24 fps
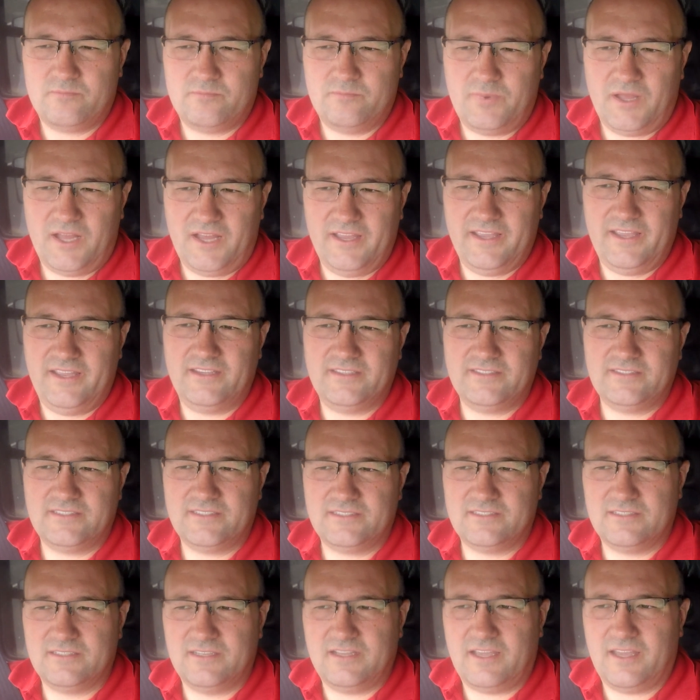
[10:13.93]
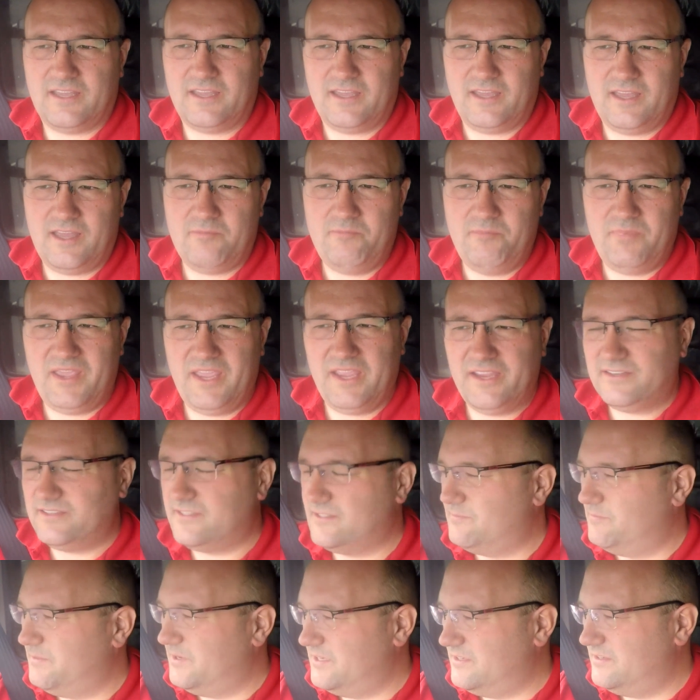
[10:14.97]
bias a bit,
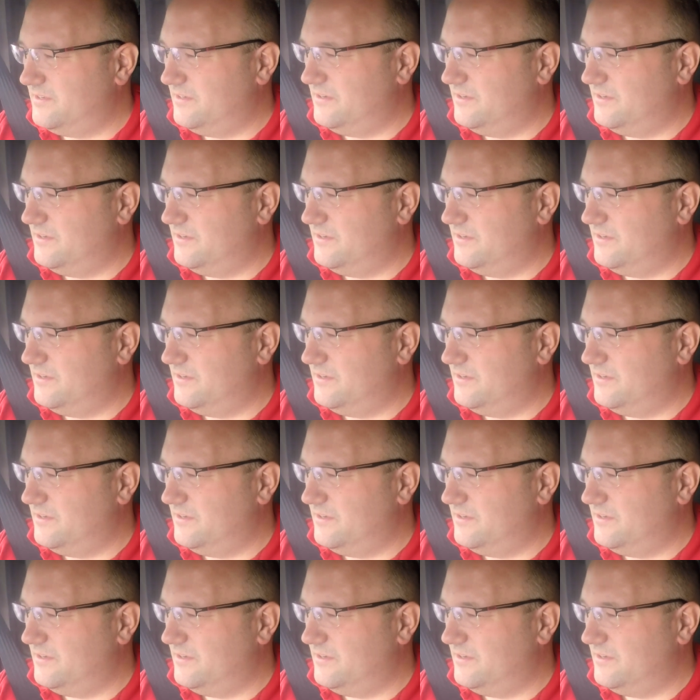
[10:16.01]
but